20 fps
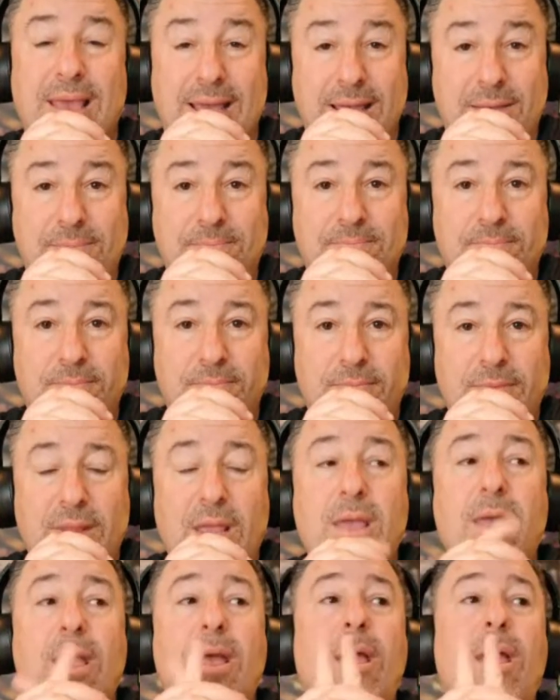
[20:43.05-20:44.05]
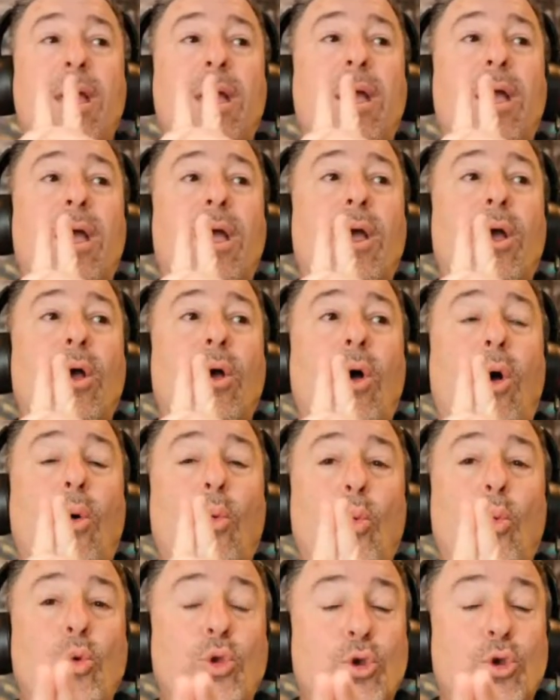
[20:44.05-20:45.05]
Okay.
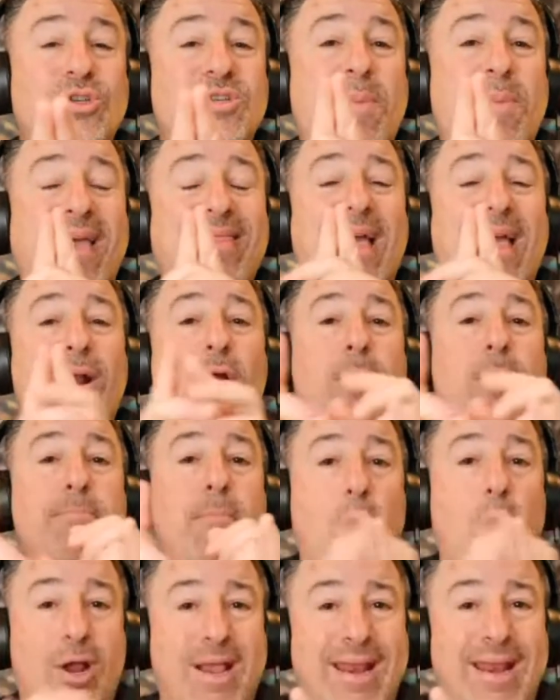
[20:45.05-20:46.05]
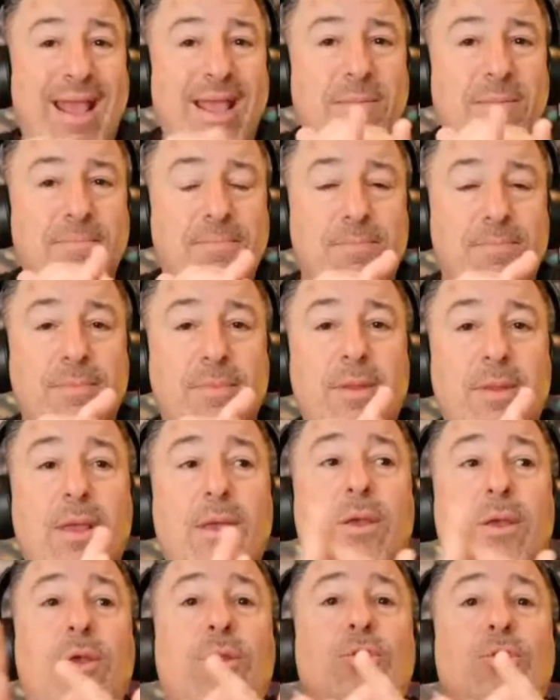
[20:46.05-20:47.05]
You spend that on marketing.
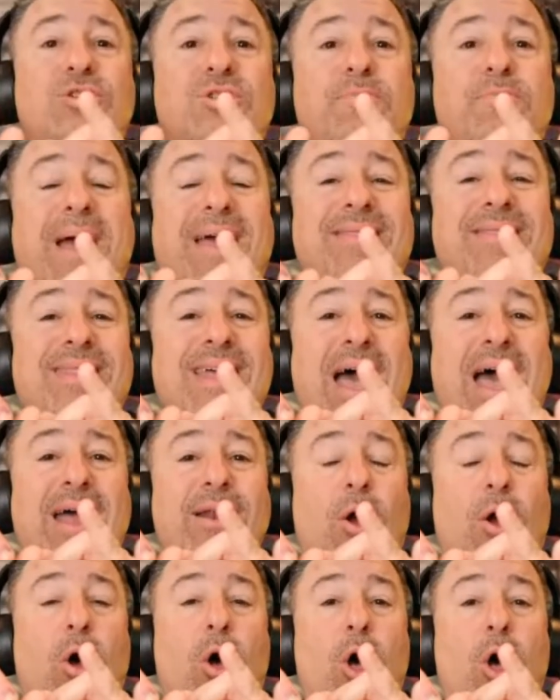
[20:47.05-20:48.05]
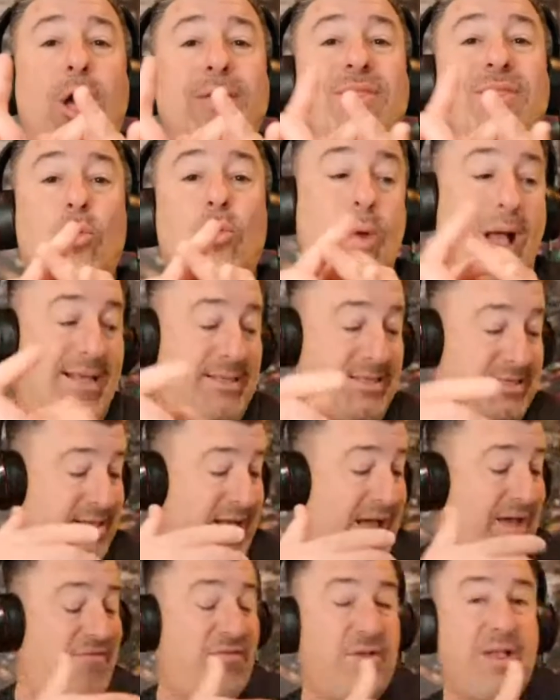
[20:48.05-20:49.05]
You spend that on the right
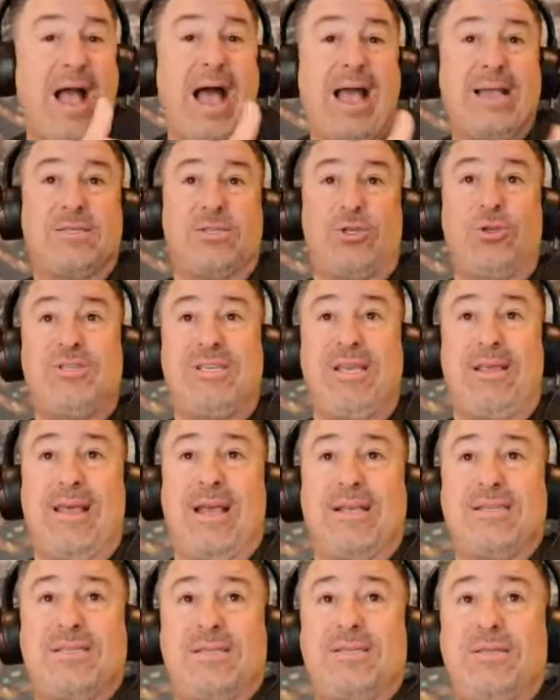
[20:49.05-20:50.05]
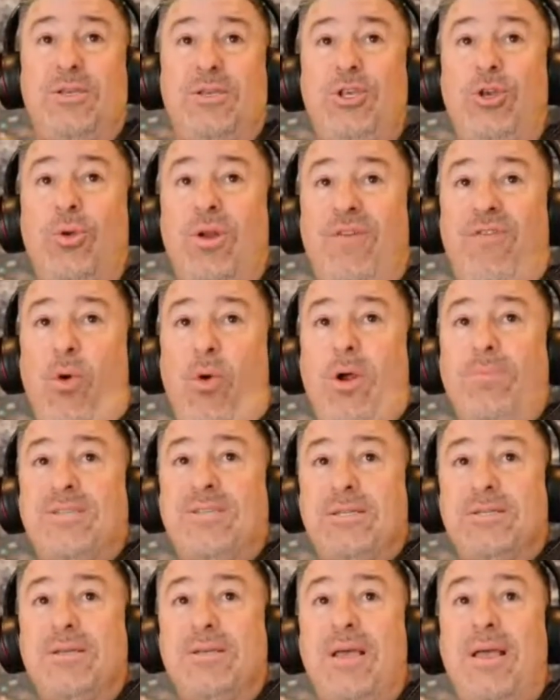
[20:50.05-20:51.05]
stuff. Guys, you see this?
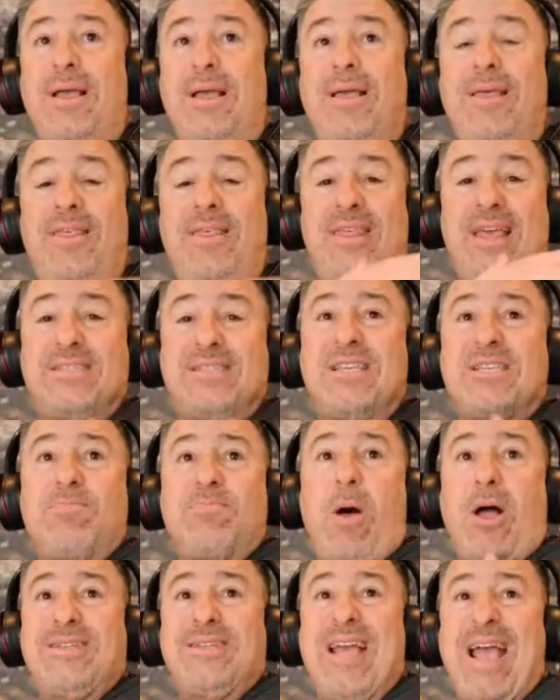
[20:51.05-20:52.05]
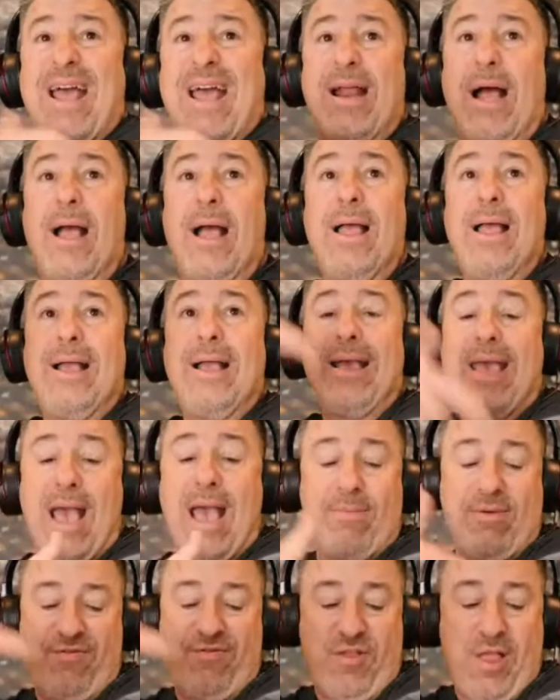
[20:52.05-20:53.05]
Uniforms. This is Montana.
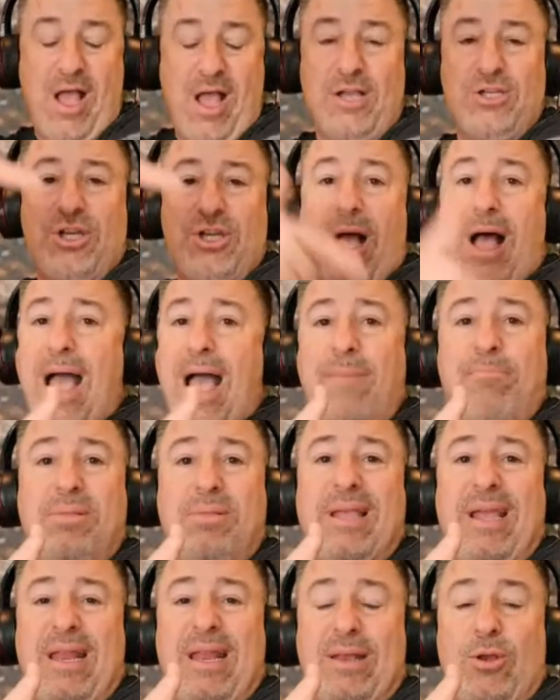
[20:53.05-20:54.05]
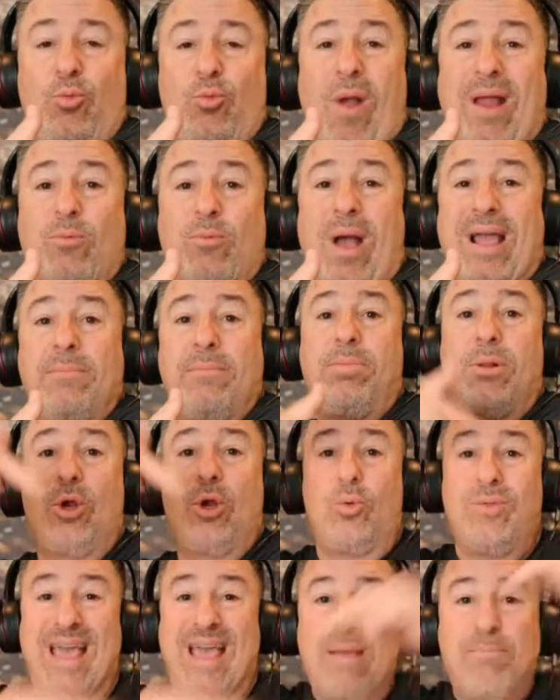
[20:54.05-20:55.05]
Camouflage, I bleed red, white, and blue.
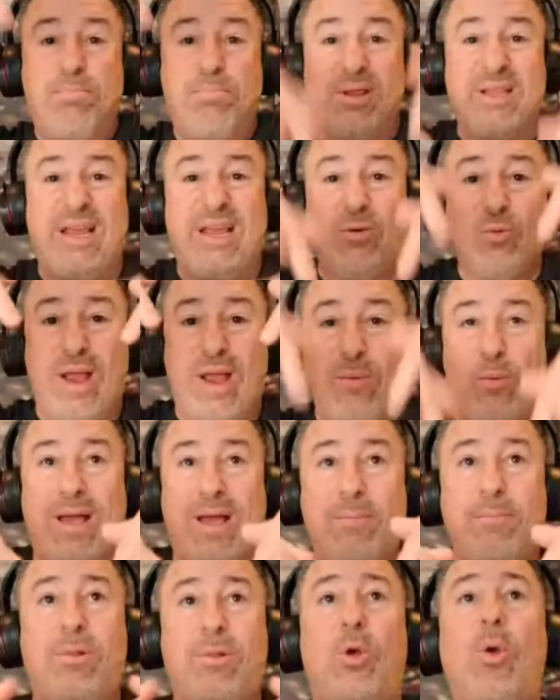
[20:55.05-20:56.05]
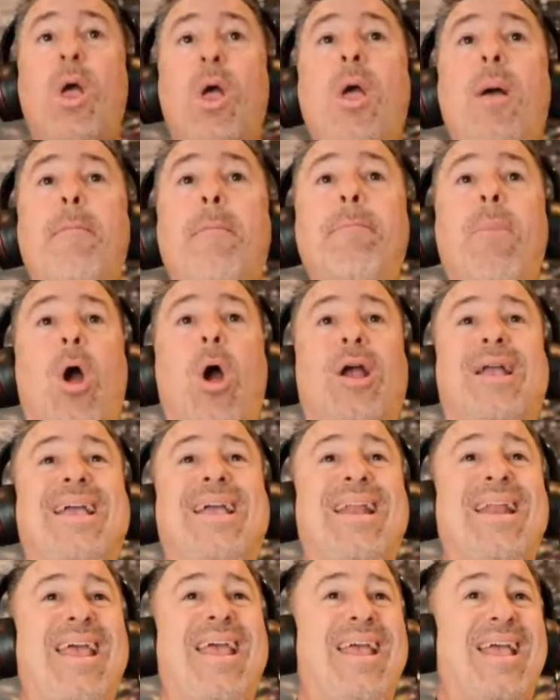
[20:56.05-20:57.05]
They bleed red, white, and blue.
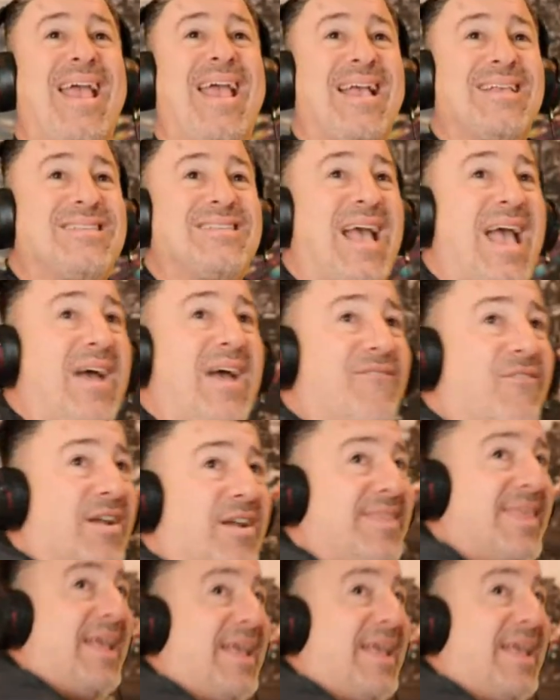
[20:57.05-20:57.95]
Marketing is everything.